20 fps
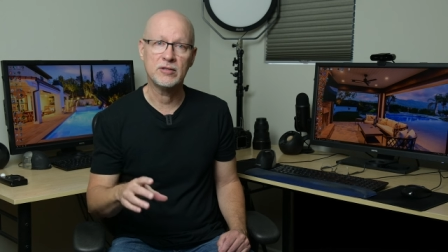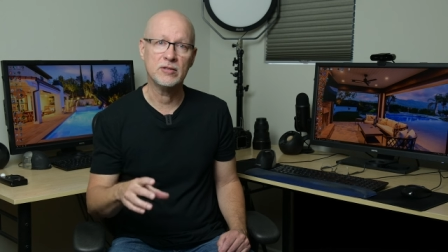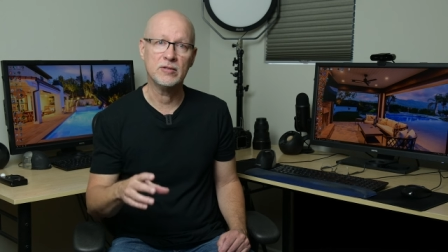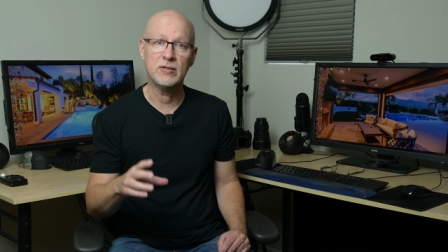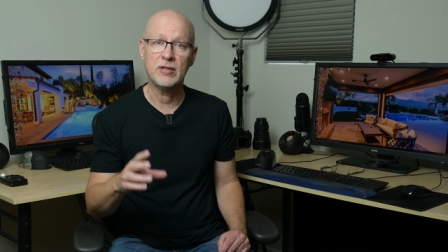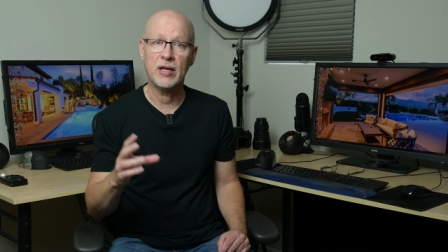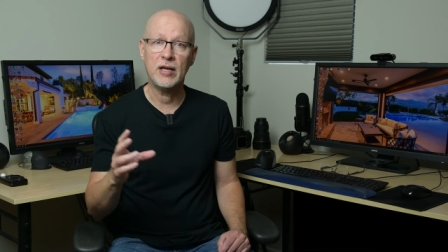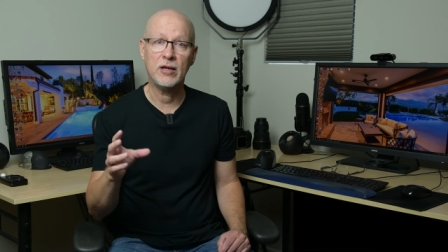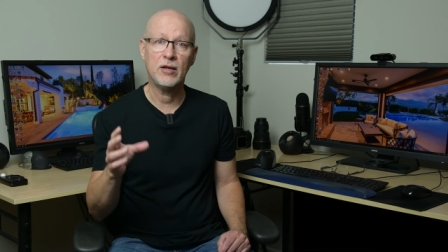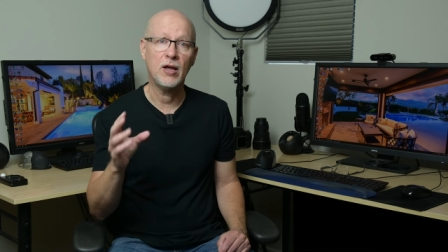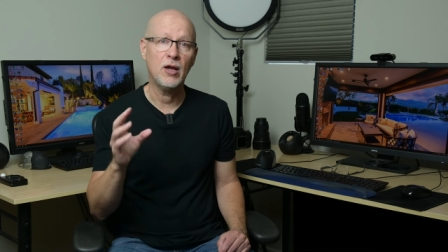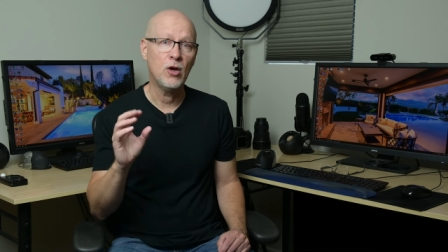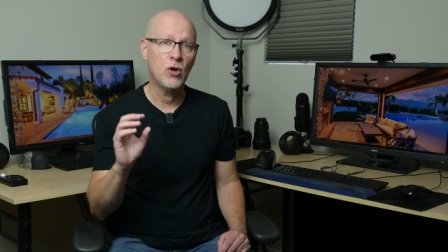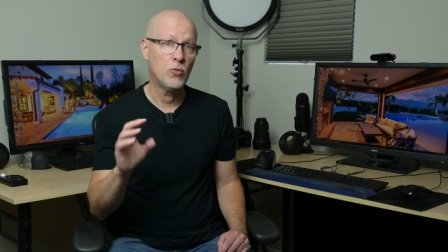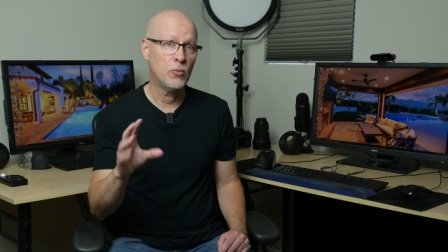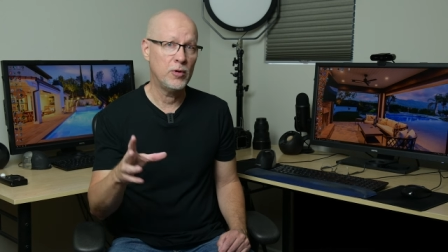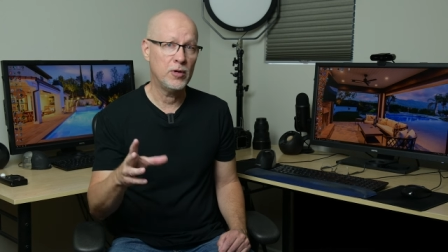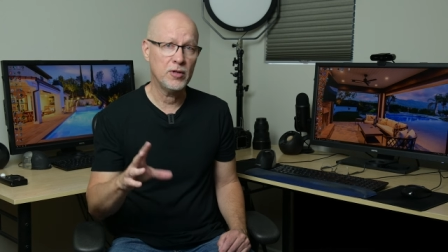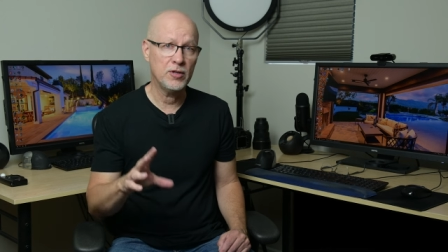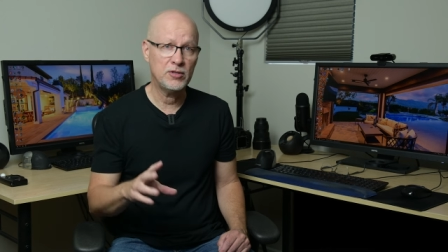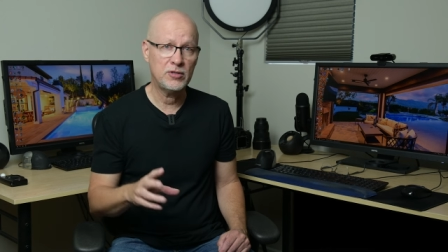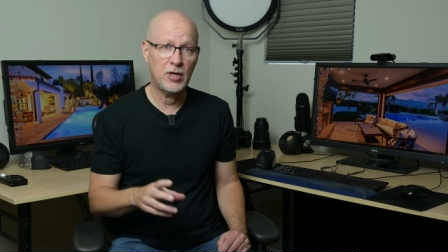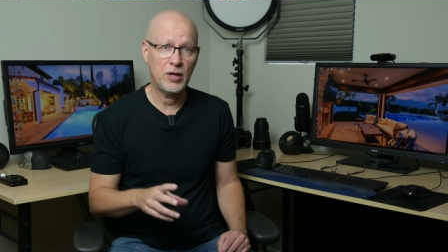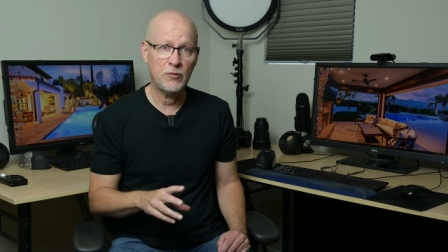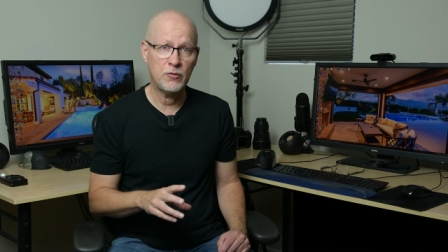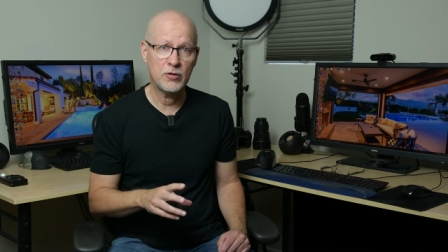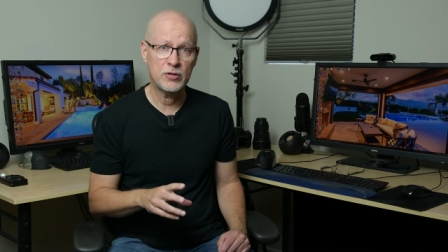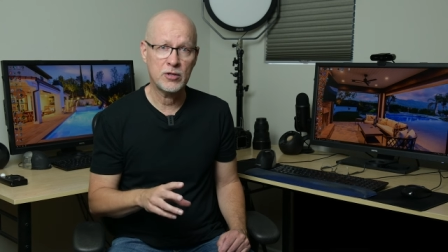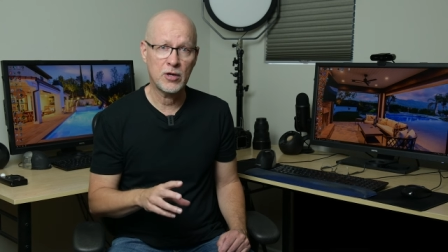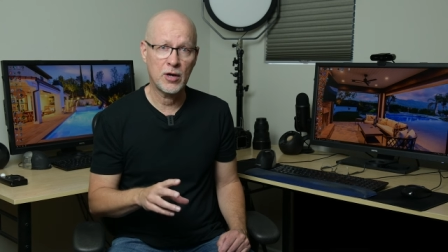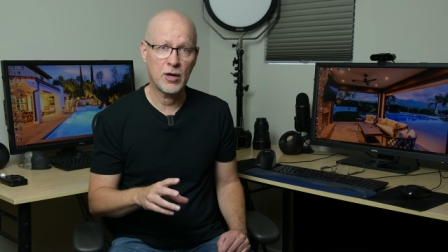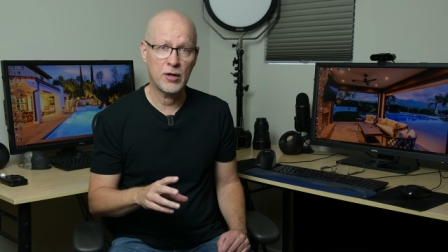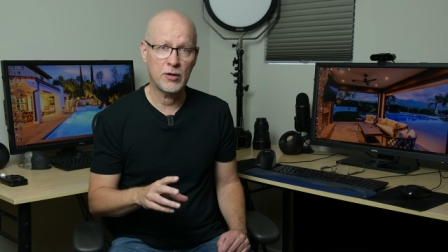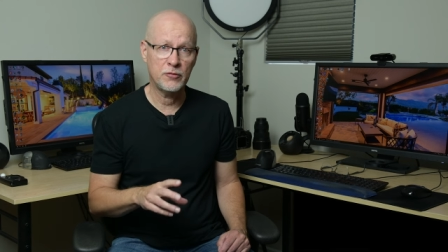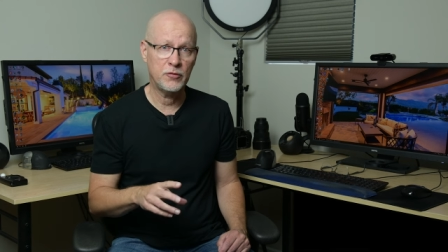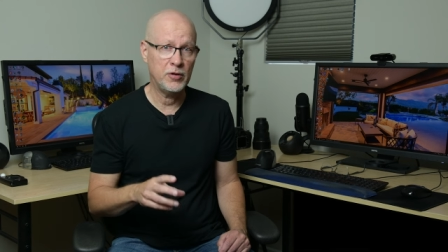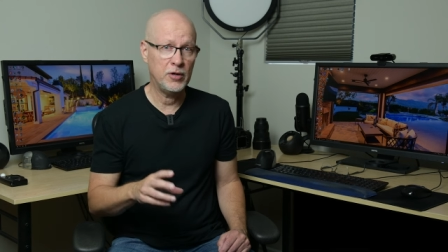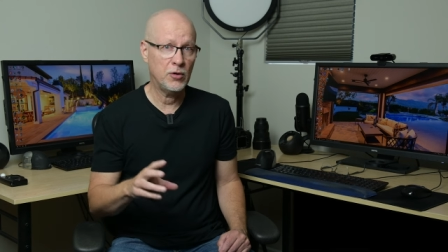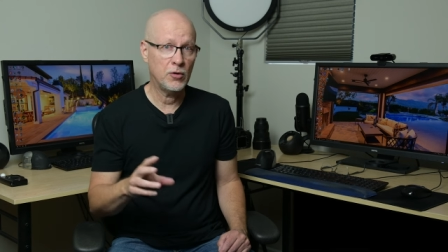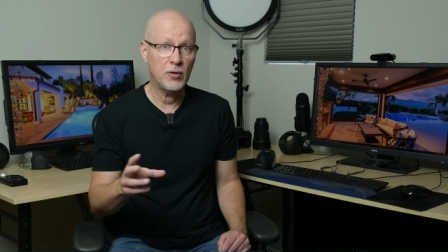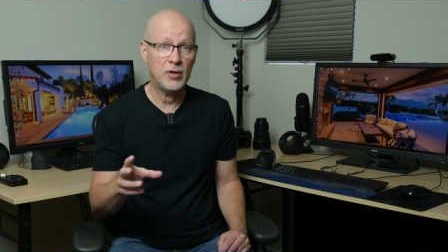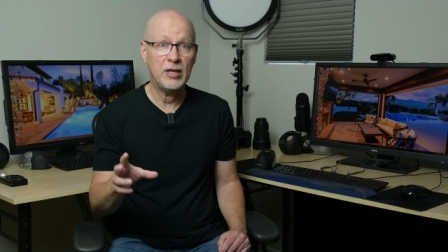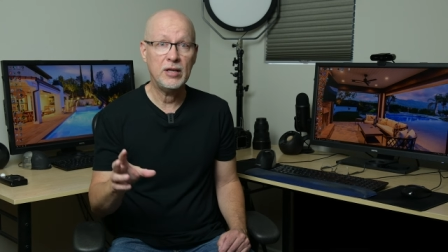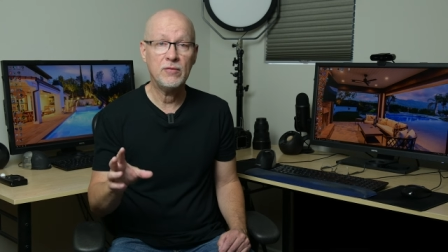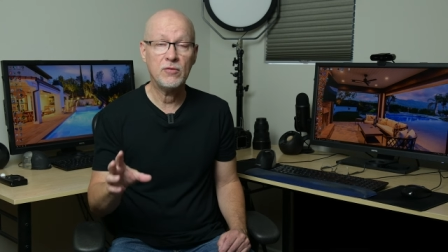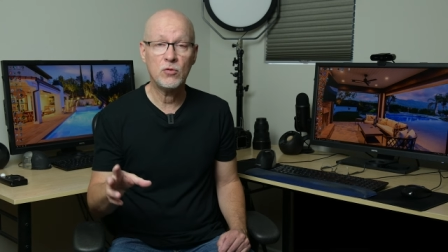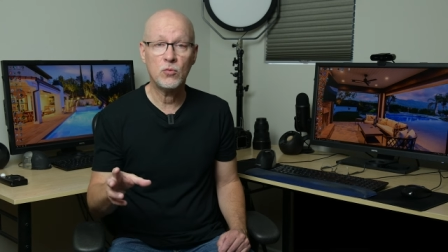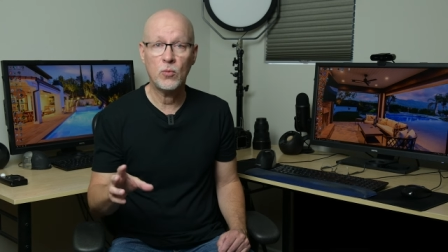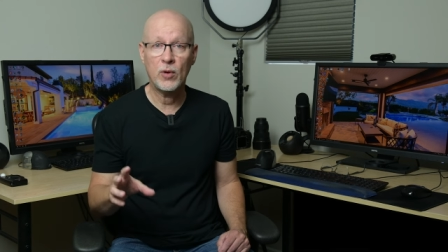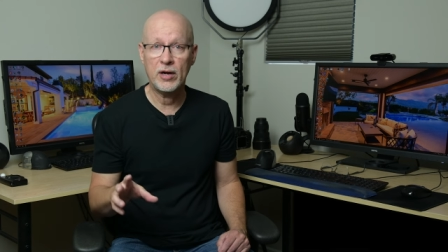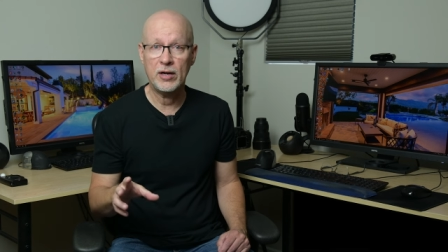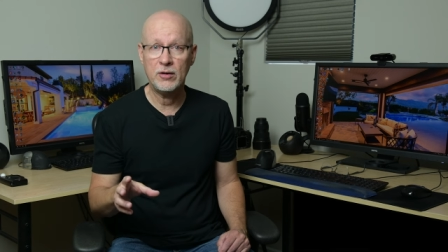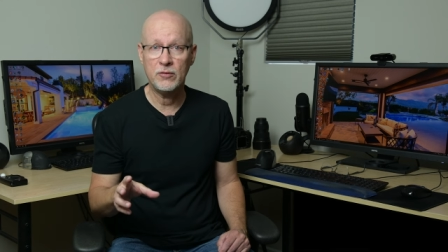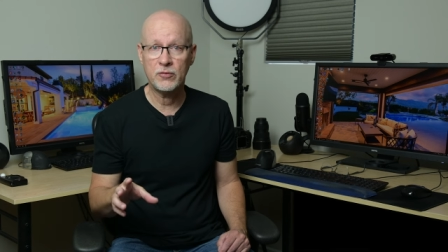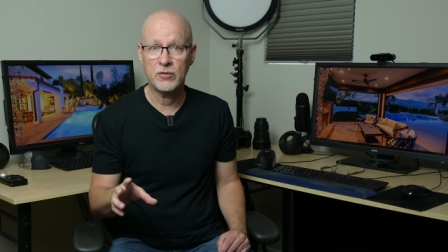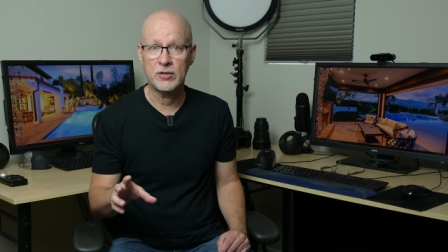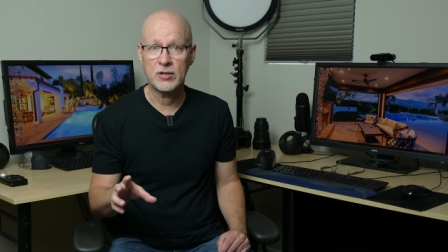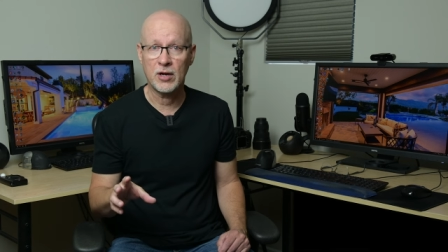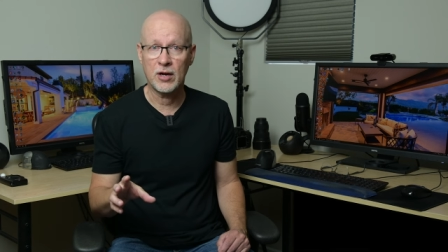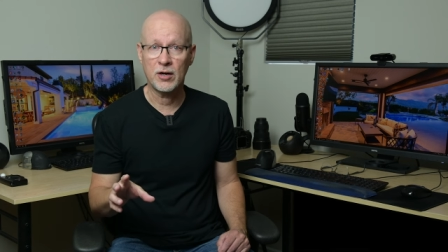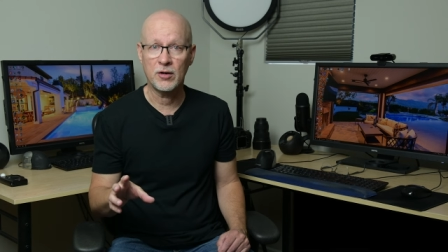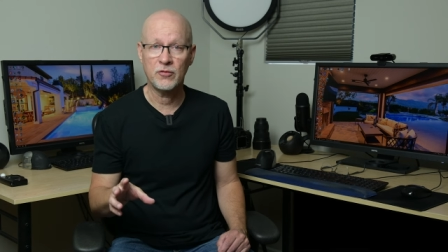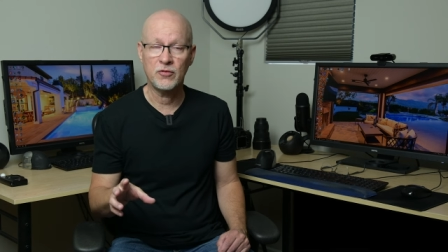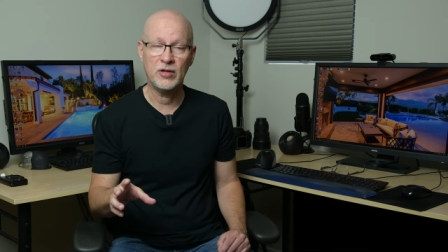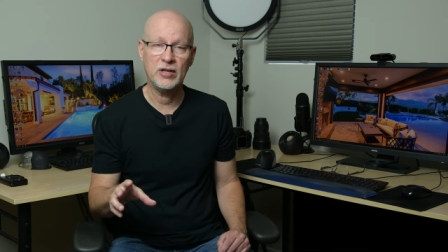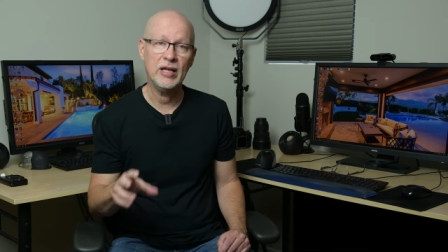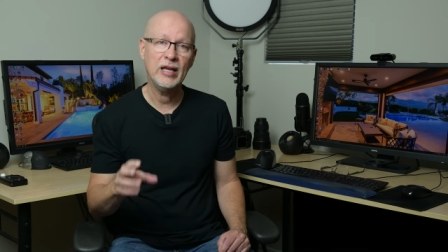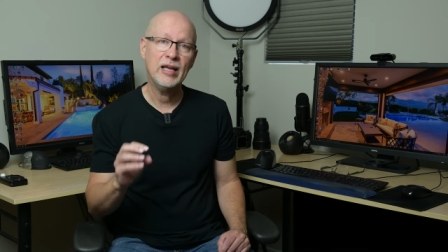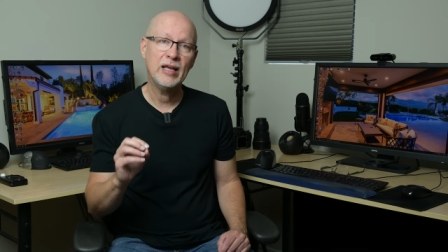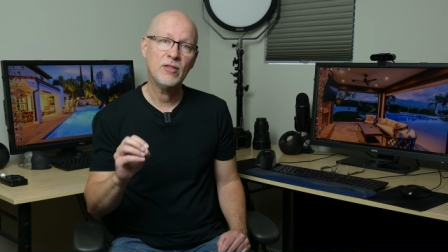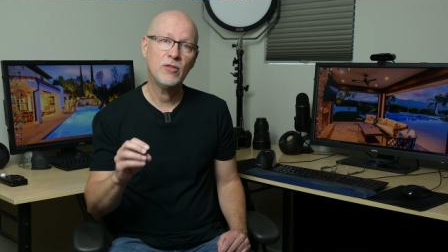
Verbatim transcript: and take real estate photography or even wedding photography,